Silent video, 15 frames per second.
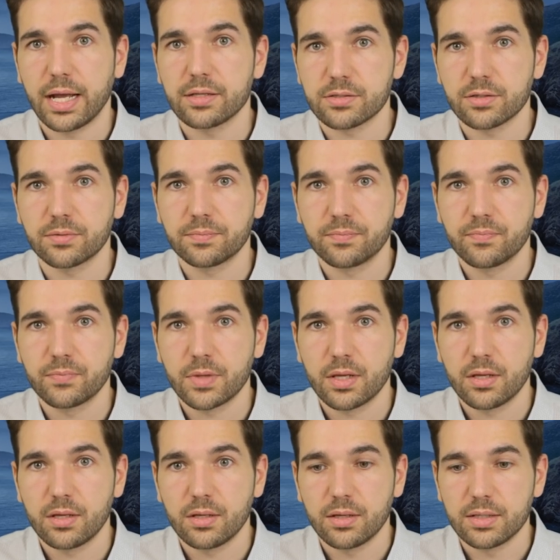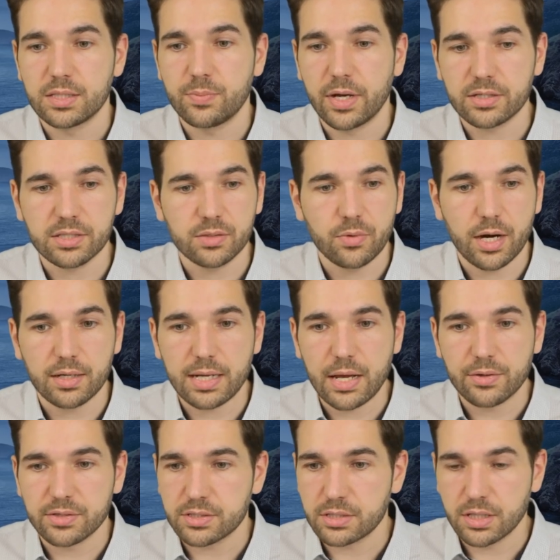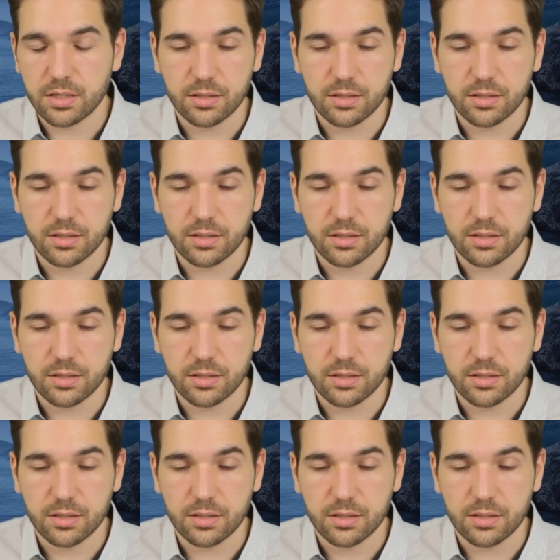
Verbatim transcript: answer. Especially right now you're seeing